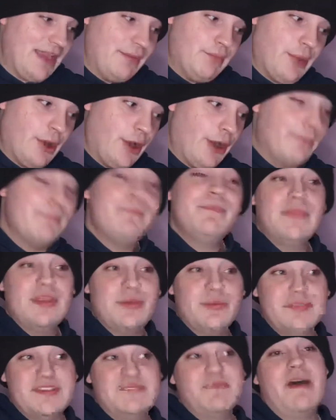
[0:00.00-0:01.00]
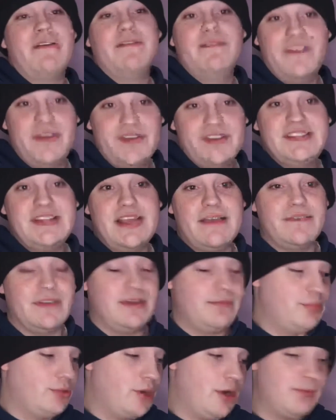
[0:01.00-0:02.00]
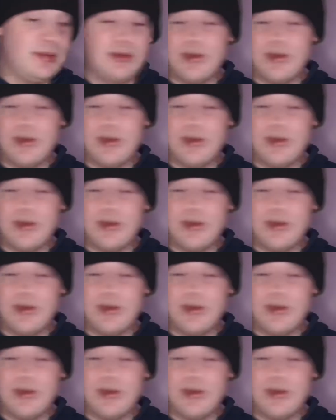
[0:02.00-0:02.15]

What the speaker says: pot was my first ever proper